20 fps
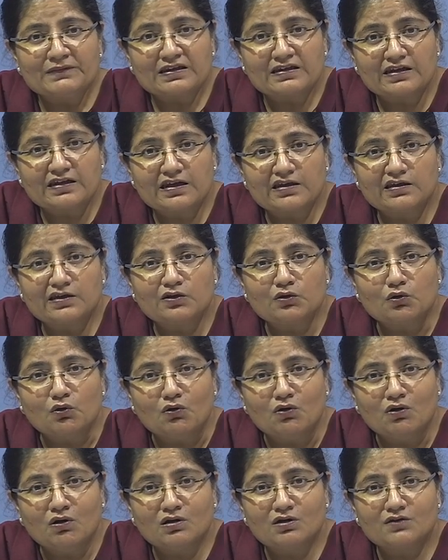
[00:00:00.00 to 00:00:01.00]
taking
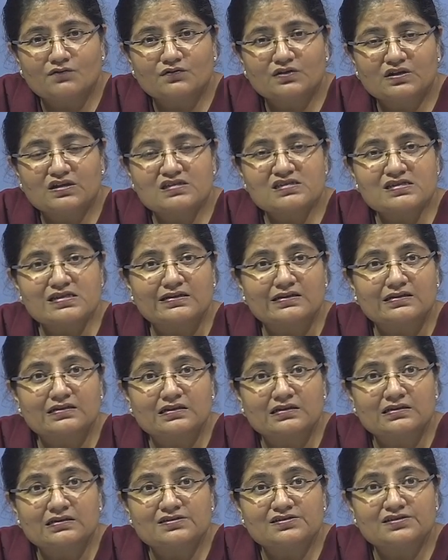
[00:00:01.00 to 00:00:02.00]
all of this and
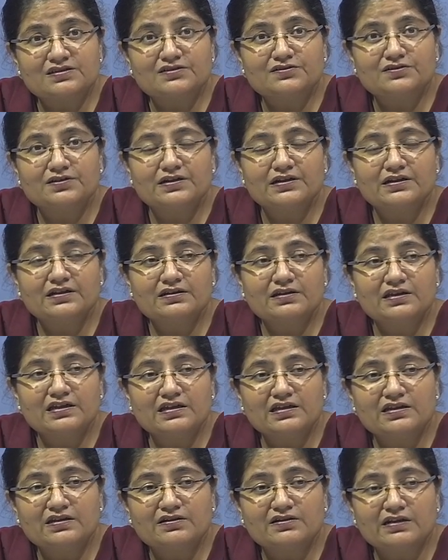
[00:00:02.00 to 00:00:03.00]
considering
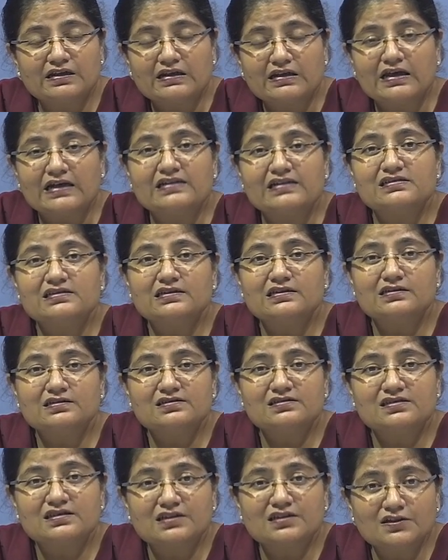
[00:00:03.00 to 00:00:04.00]
realizing the
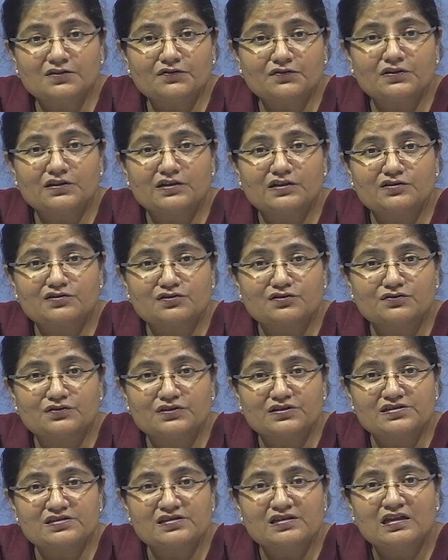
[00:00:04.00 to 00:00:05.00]
significance of
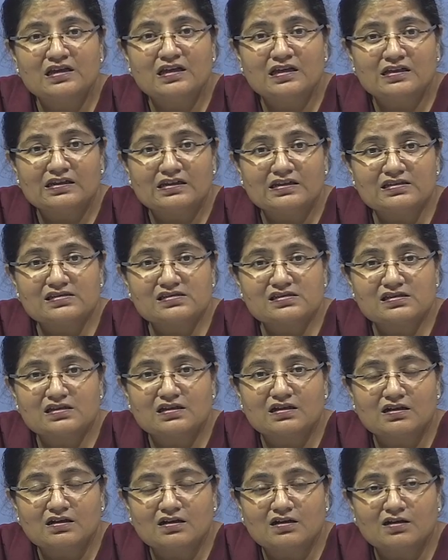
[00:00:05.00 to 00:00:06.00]
this
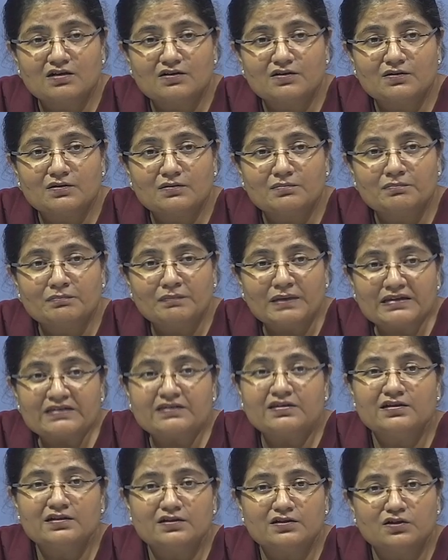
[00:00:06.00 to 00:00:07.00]

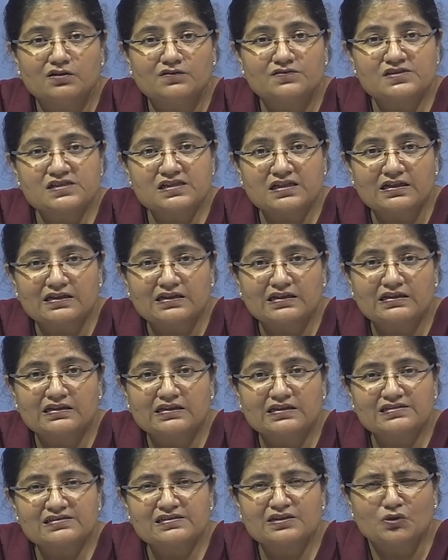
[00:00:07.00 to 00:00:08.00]
method of study,
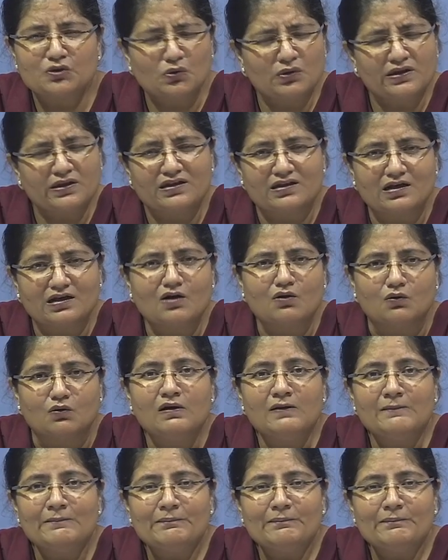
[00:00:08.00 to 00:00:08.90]
they said, okay, now